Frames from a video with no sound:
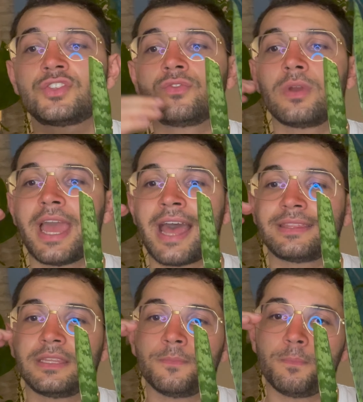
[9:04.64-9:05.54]
to, at
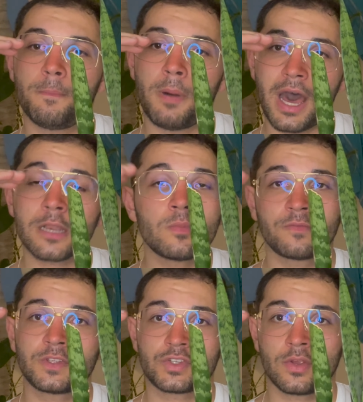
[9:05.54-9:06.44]
the bottom of
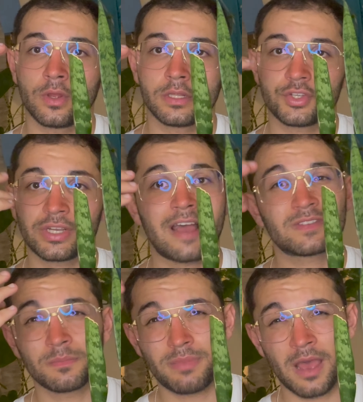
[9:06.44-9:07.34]
the soil, you should have
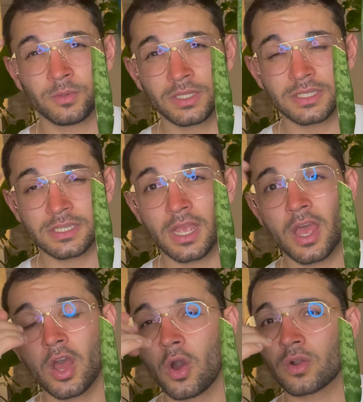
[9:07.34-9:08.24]
some pebbles
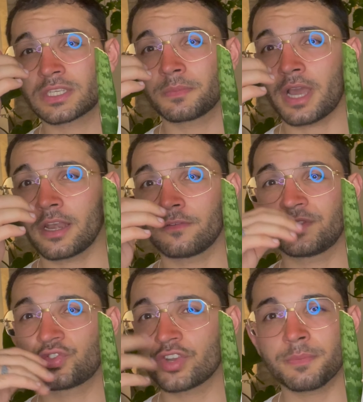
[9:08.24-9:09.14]
or some kind of
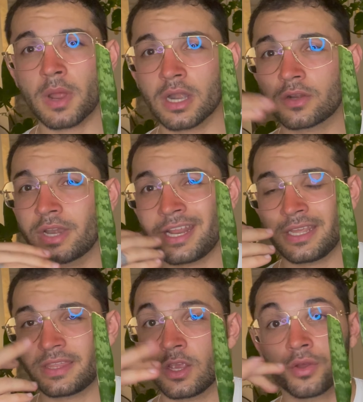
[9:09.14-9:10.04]
tree bark or
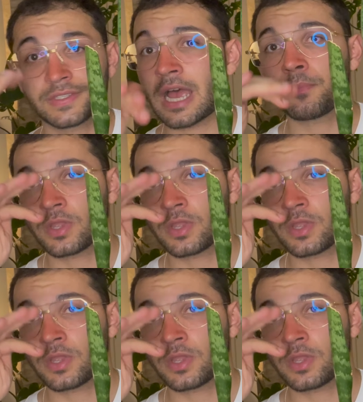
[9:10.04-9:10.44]
anything on top.